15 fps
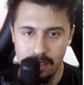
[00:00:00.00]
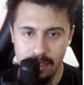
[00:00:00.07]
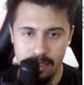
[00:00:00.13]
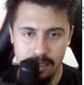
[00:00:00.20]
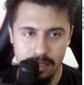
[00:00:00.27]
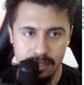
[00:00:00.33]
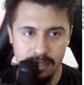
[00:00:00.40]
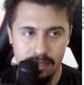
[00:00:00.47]

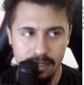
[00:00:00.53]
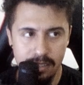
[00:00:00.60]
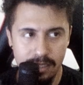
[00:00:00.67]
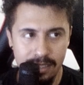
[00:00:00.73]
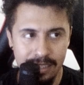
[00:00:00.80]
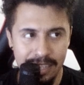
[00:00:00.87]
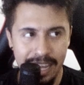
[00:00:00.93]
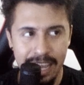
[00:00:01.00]
the
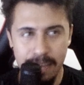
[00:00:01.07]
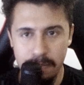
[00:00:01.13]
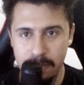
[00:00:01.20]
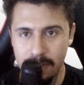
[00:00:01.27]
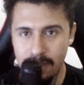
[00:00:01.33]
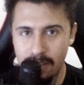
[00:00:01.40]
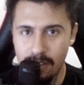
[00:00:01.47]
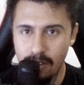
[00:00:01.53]
name
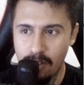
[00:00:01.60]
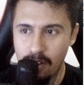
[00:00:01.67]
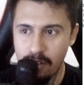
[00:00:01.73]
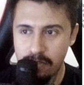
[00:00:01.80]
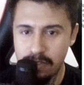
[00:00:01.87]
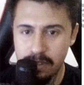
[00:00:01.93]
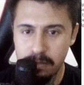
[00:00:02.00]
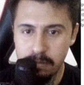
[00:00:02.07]

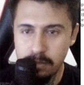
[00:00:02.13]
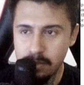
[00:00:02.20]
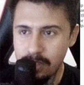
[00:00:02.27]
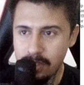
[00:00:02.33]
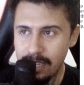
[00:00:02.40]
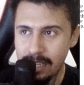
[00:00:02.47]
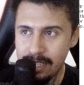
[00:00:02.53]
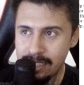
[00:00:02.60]
of the book
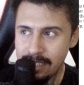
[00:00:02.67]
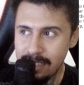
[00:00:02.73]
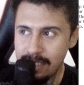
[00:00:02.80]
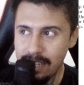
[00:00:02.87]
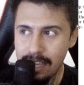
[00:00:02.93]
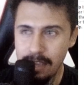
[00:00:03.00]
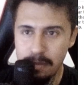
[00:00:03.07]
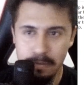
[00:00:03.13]
and the
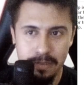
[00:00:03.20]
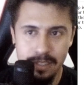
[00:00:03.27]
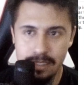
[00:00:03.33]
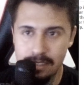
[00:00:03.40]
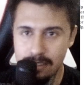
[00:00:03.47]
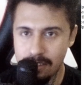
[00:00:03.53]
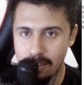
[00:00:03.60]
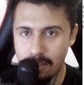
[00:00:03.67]
name
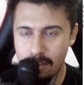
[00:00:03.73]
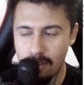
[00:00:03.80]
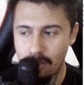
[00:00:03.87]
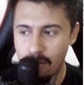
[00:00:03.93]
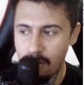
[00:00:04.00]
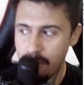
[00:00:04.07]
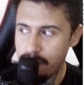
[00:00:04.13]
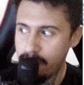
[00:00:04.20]

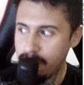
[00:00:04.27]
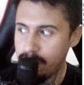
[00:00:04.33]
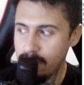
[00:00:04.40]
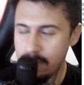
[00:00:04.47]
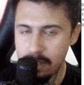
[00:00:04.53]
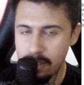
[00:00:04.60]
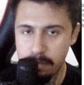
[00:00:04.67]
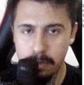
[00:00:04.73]
of
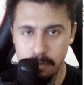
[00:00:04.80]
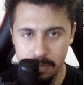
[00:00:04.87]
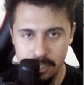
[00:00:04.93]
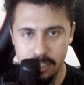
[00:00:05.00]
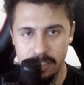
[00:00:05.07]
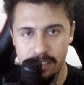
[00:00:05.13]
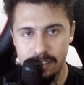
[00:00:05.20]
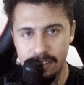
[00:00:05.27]
the
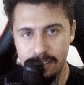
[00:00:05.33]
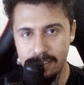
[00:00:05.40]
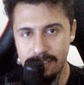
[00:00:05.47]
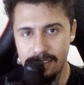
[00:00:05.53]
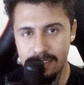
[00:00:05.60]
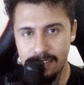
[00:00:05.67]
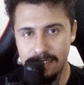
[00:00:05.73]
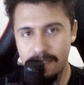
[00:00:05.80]
publisher,
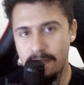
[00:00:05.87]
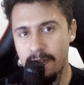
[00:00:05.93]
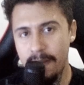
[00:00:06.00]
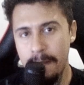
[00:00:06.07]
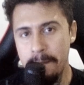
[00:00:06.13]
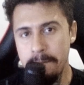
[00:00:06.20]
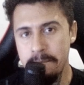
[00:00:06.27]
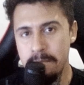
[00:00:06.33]

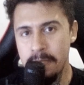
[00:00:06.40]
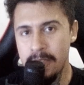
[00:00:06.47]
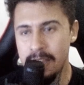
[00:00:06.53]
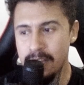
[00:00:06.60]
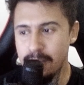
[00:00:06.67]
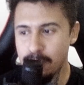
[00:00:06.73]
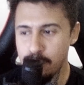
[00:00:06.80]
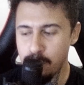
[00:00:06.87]
right?
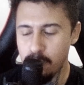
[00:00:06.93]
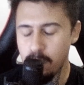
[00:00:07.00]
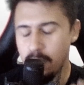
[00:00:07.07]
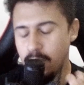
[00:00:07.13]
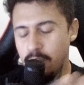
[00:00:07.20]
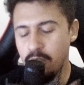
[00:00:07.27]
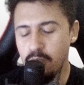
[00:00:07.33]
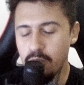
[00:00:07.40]
So
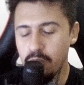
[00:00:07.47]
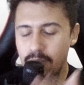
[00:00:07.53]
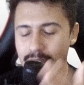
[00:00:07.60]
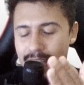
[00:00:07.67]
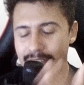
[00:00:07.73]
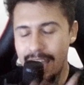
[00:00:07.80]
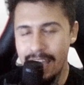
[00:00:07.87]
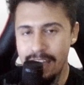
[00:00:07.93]
you
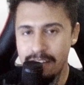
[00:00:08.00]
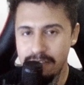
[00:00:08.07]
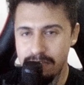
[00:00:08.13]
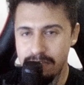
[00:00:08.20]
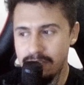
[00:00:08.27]
have